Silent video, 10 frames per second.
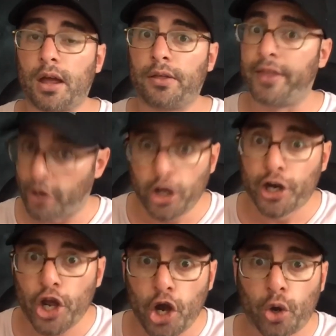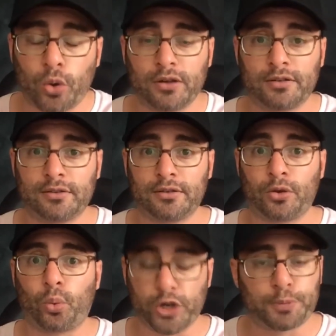They're going to know
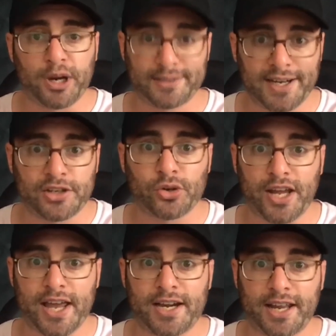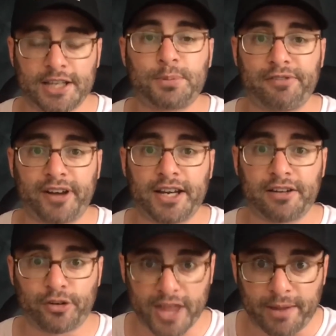which presidential candidate has been fighting
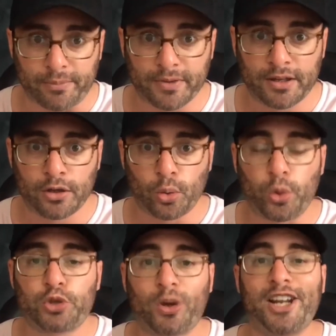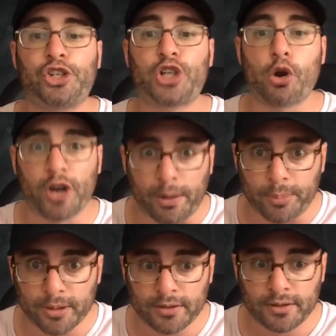for them, which one has showed up,
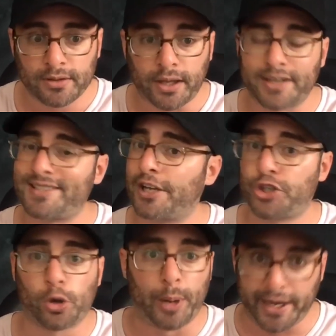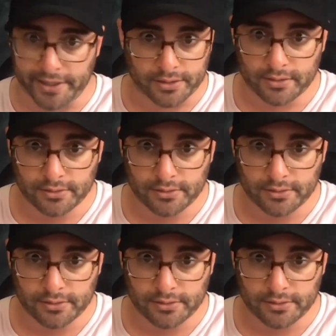and it's not Joe Biden.